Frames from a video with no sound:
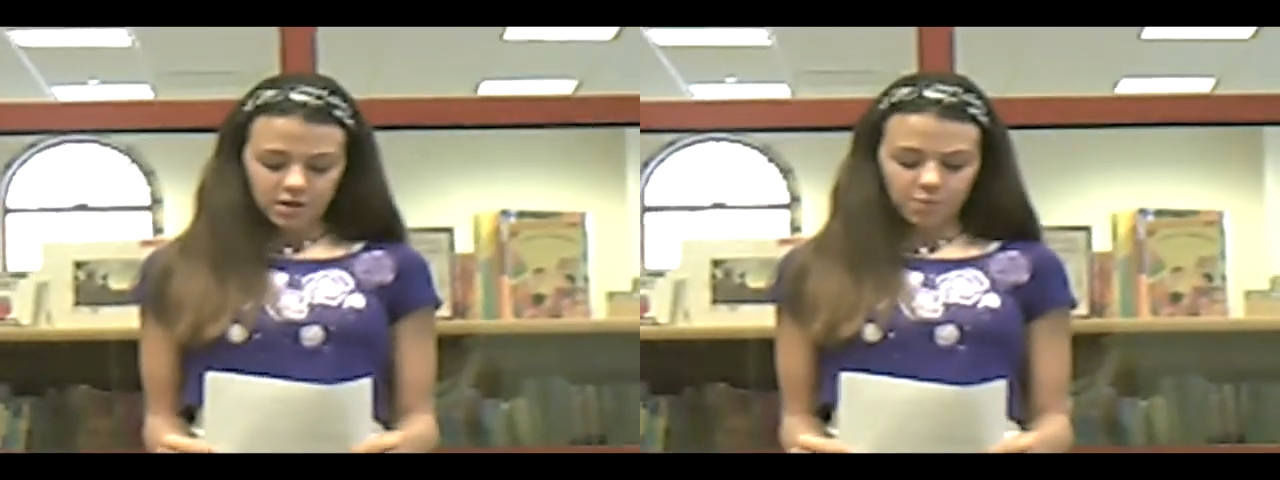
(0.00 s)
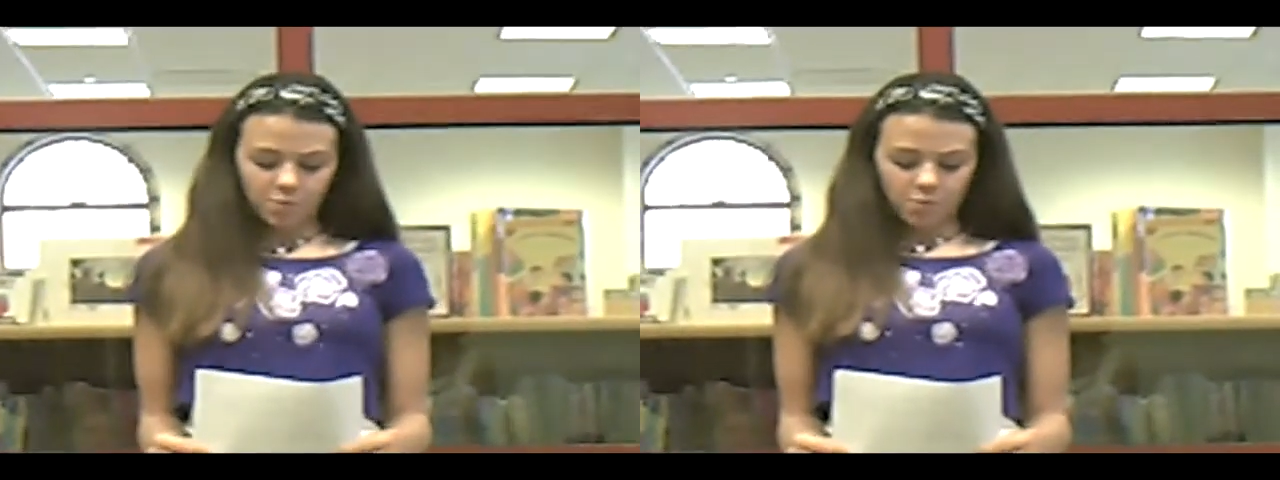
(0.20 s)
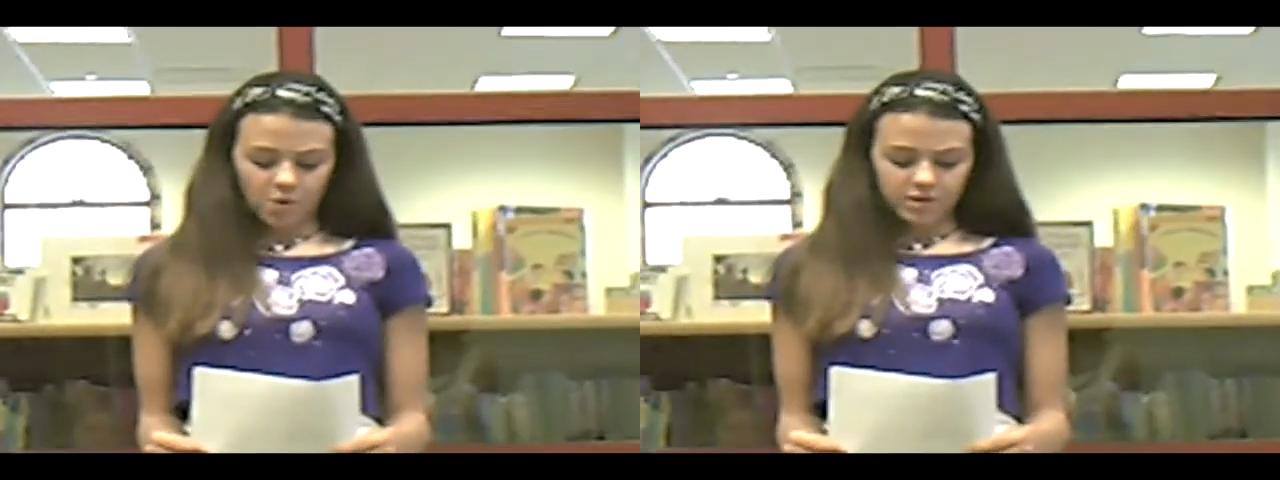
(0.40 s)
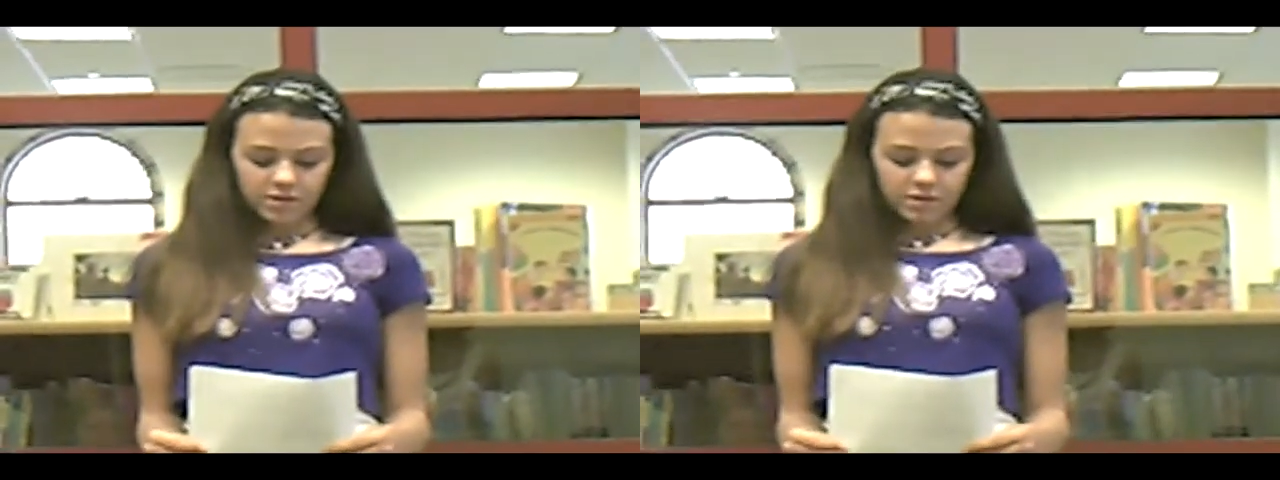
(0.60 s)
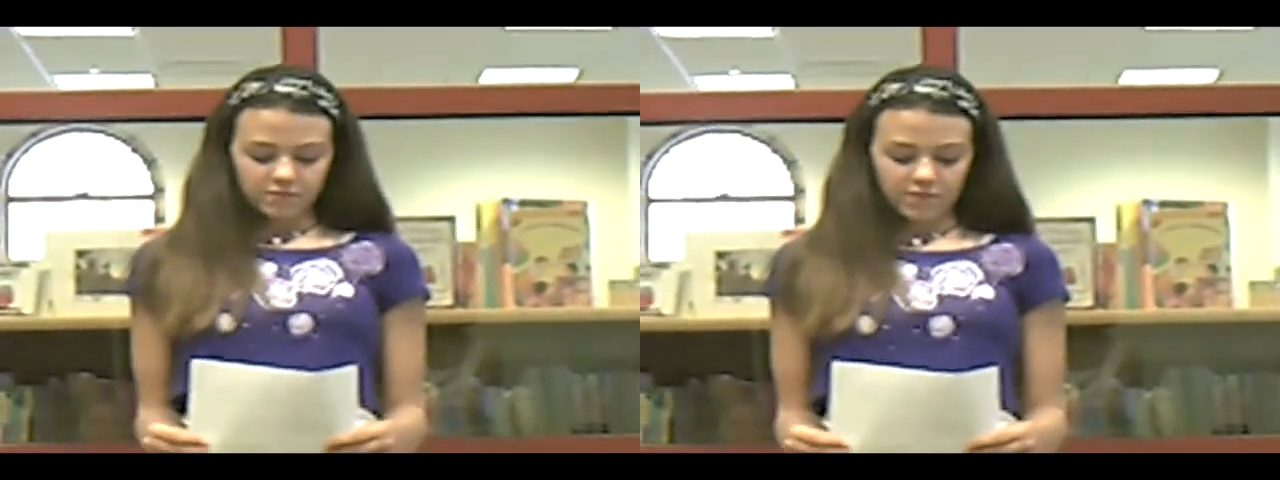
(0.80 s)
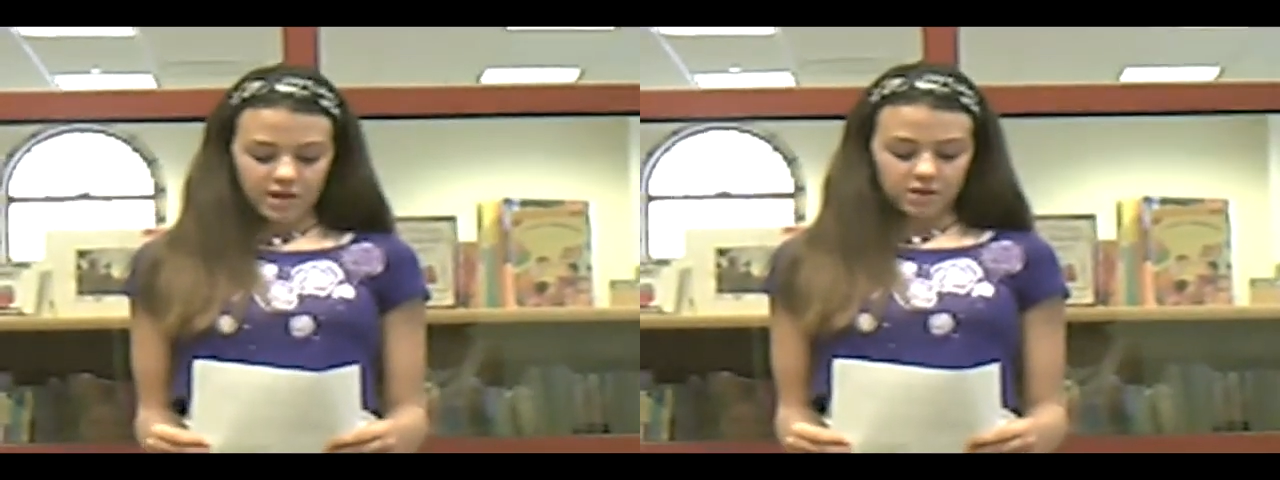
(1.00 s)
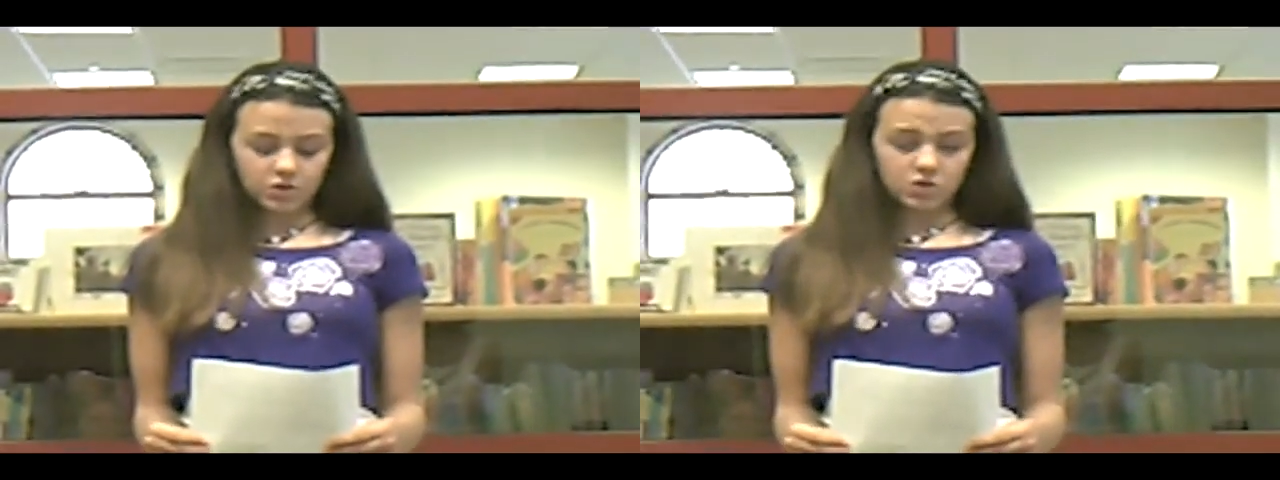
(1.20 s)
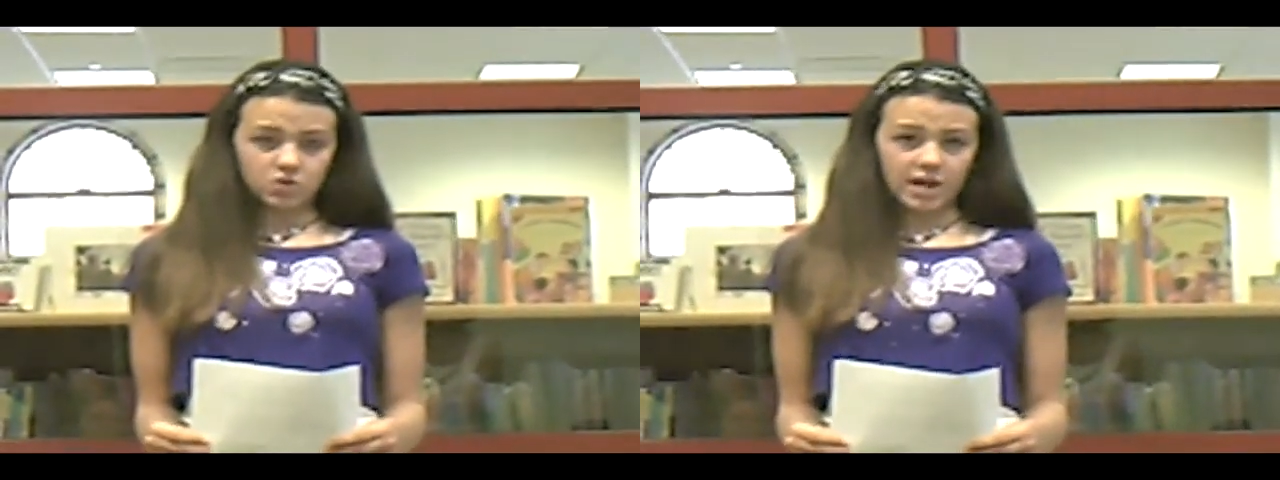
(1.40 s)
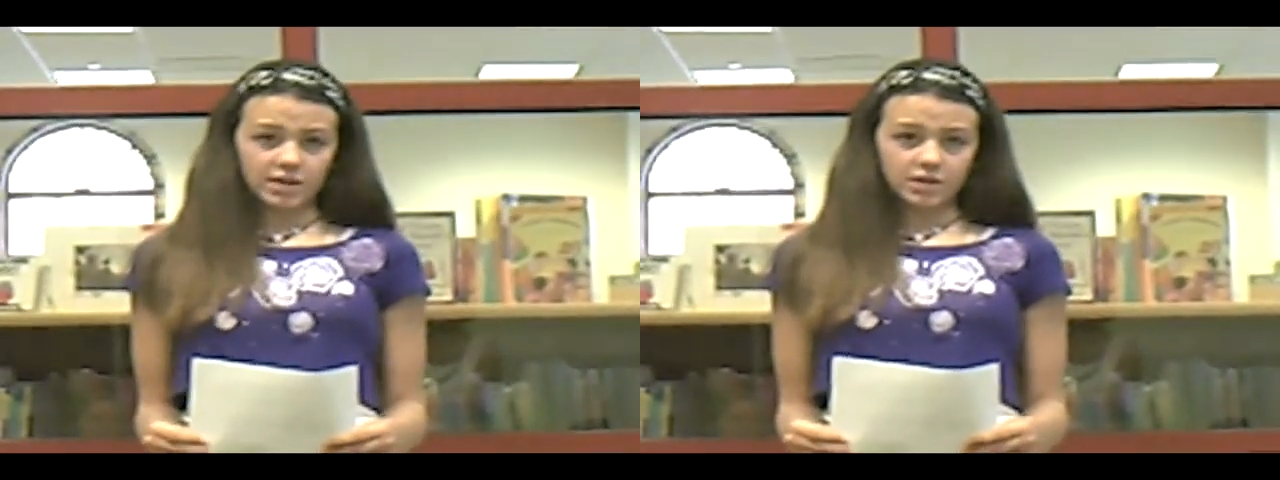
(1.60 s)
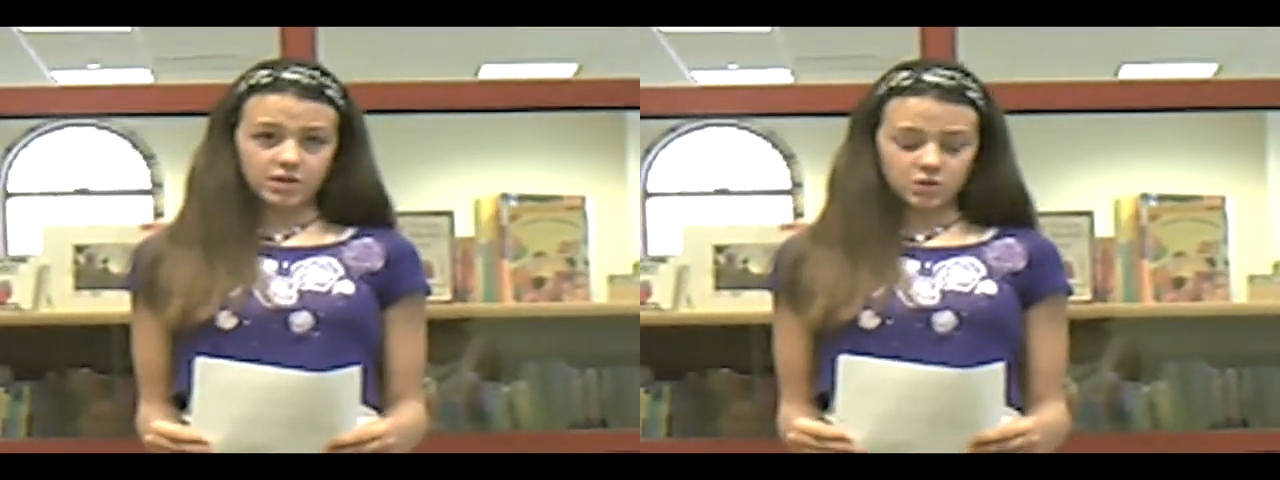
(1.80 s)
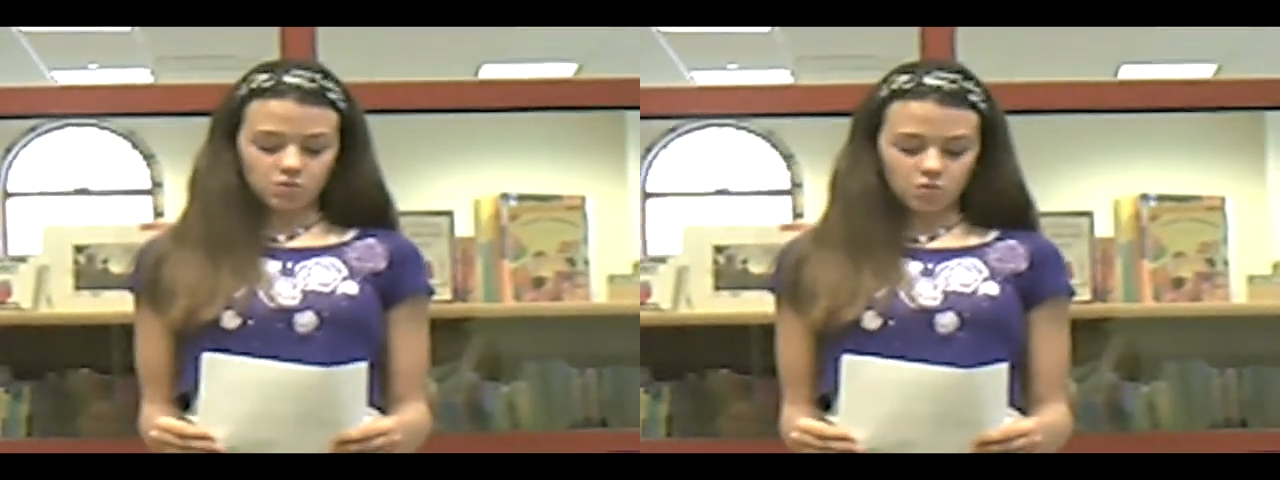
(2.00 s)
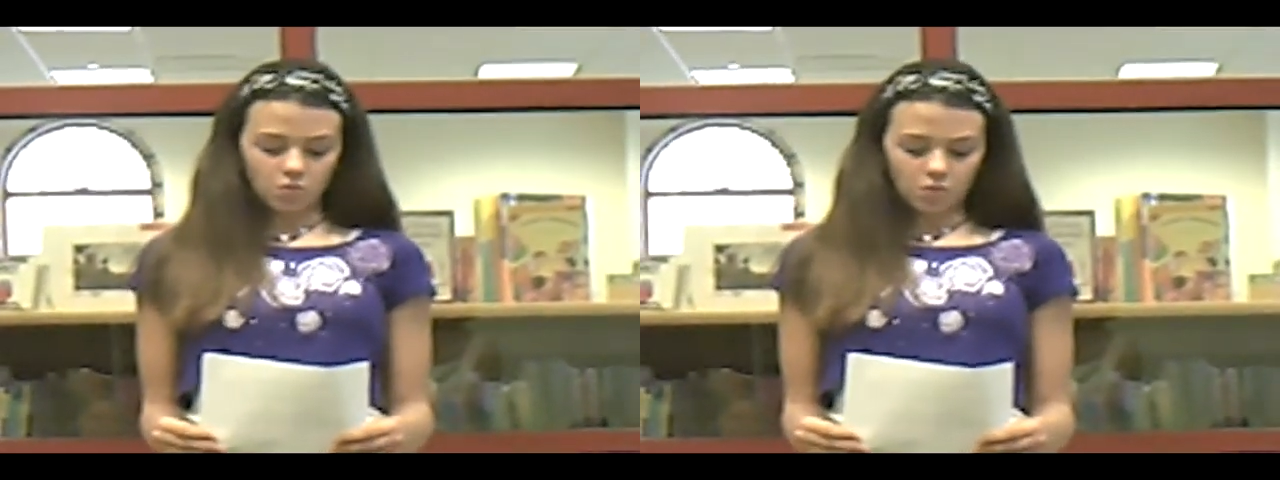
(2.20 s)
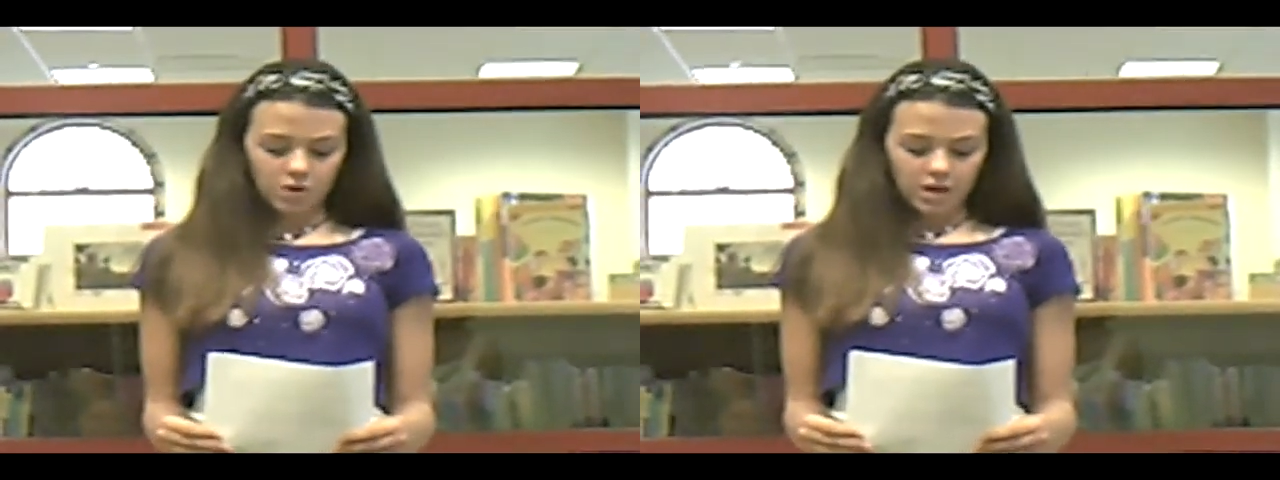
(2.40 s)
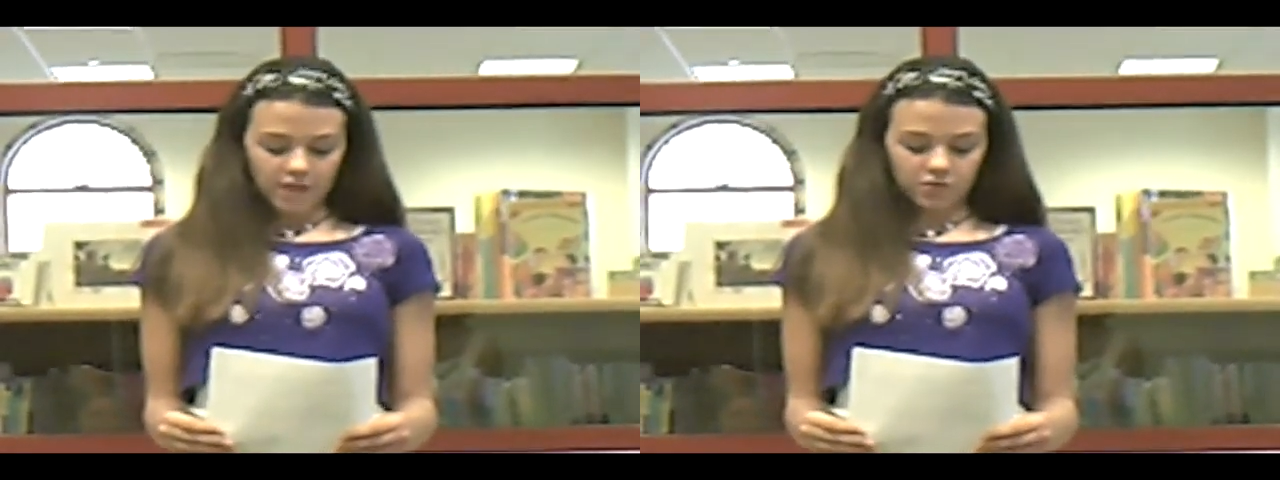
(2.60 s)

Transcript: Number 1, they are distracted in school,